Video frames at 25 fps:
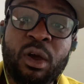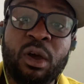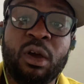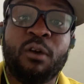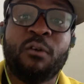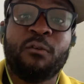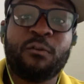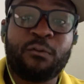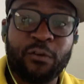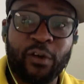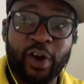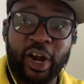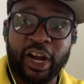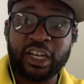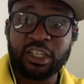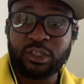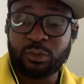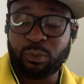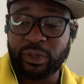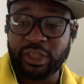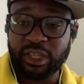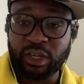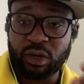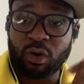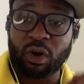first
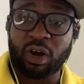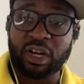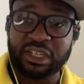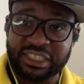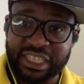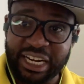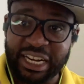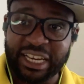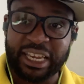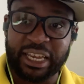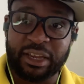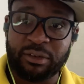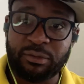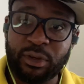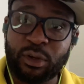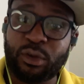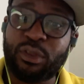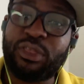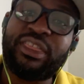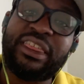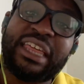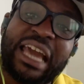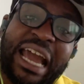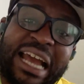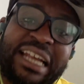with the course that I gave
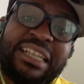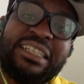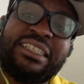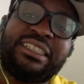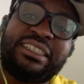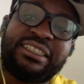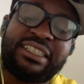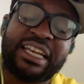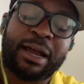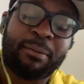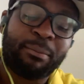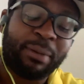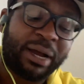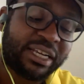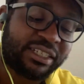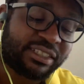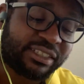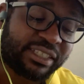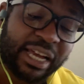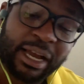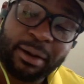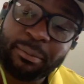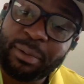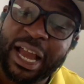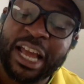you, then step by
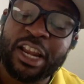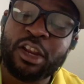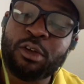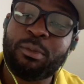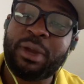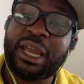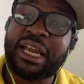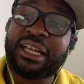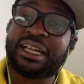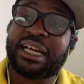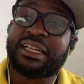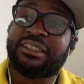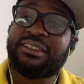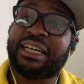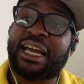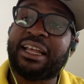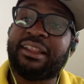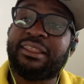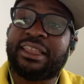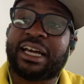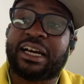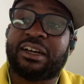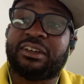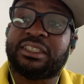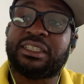step. And you make that
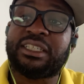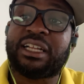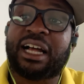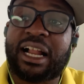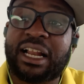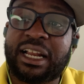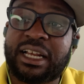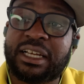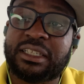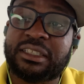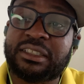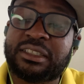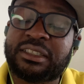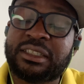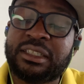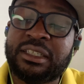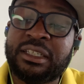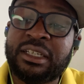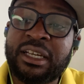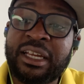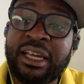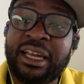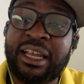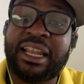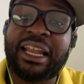ten thousand dollars
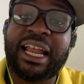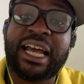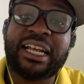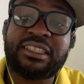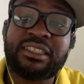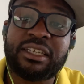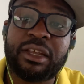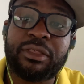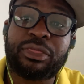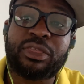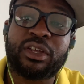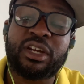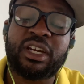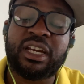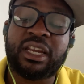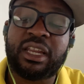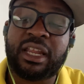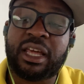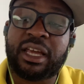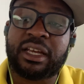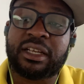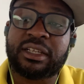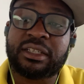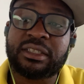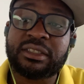in less than thirty
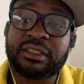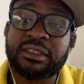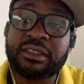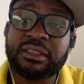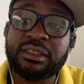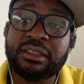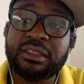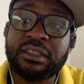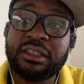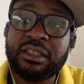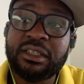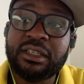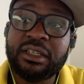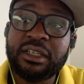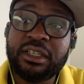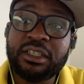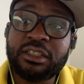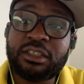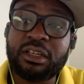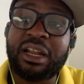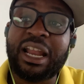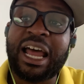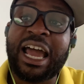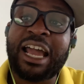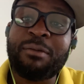days.
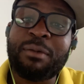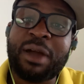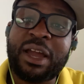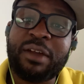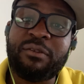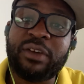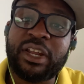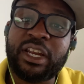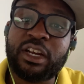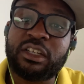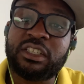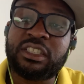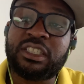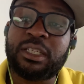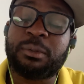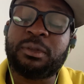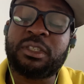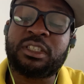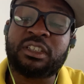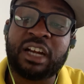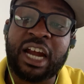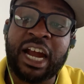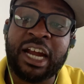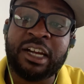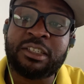So like my video,
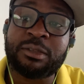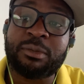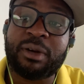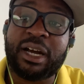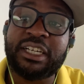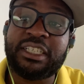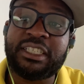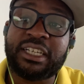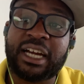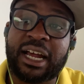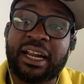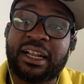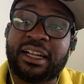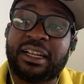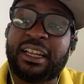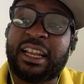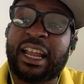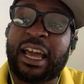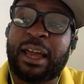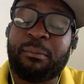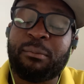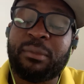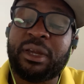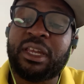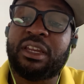subscribe to my channel.
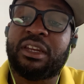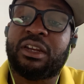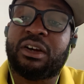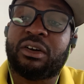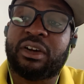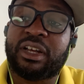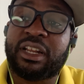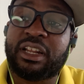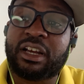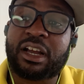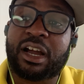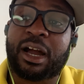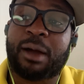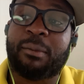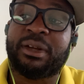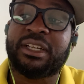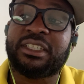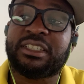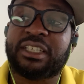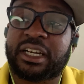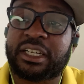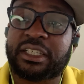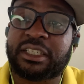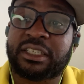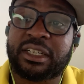Let me know in the comment
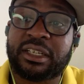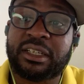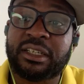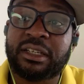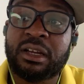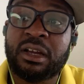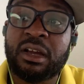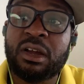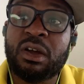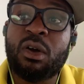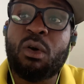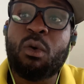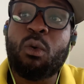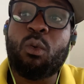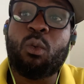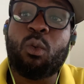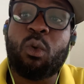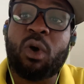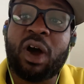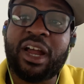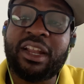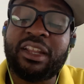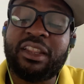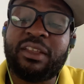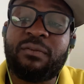section
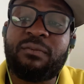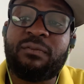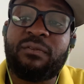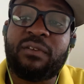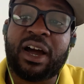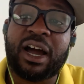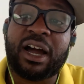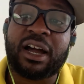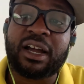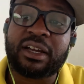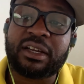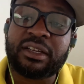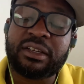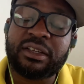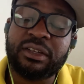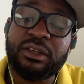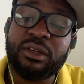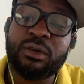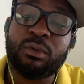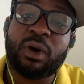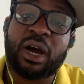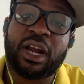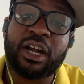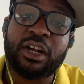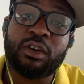what the fuck
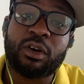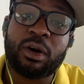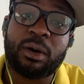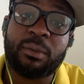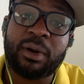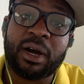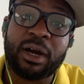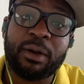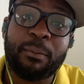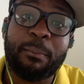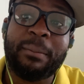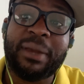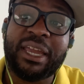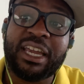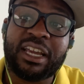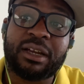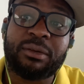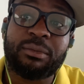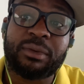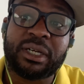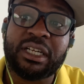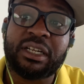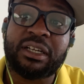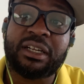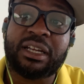you want to know about making
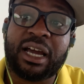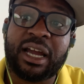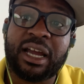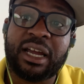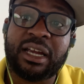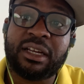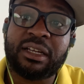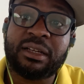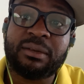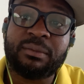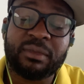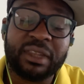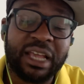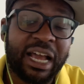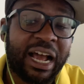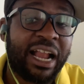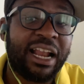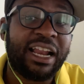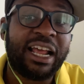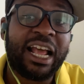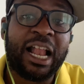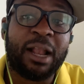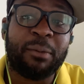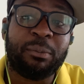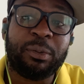money online. I'll
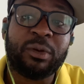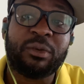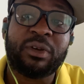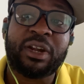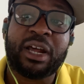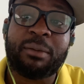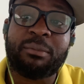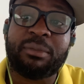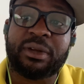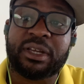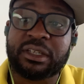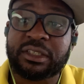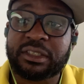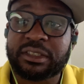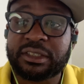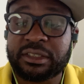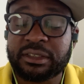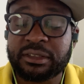help you with that bitch.